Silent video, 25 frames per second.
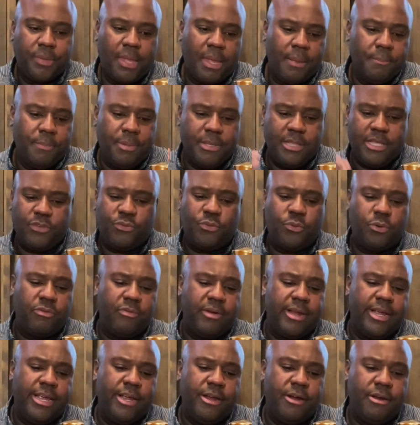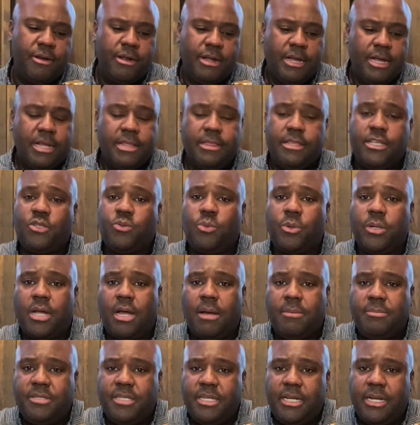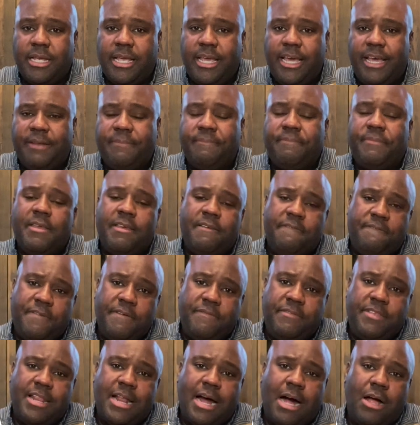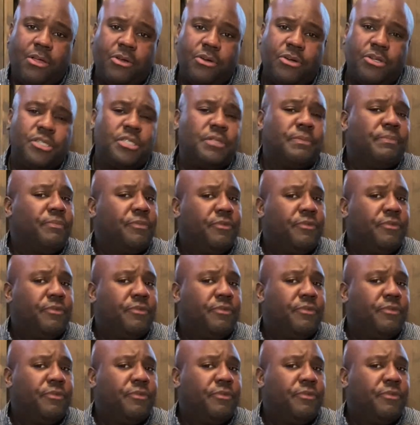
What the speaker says: But this one right here, this one comes in again, $50.